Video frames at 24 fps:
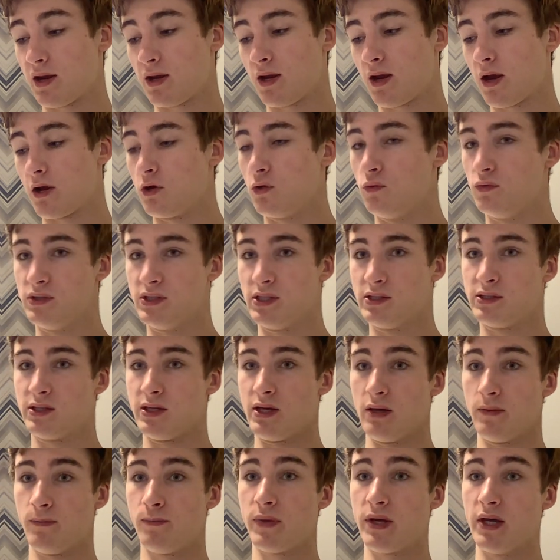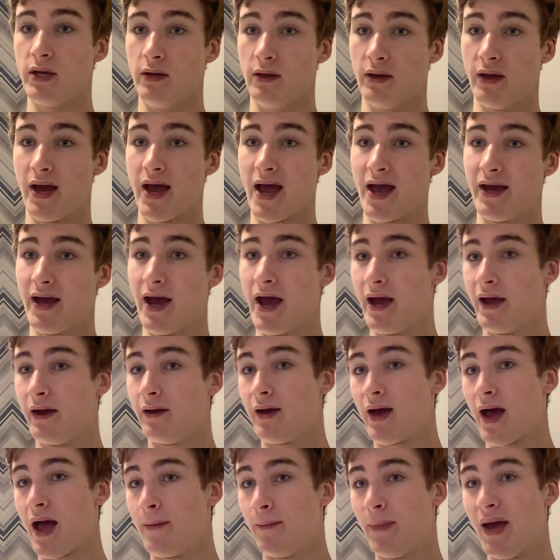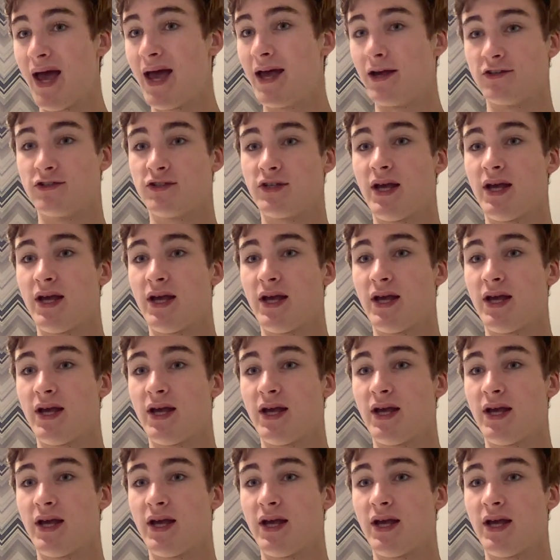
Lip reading: it uses the PAAMS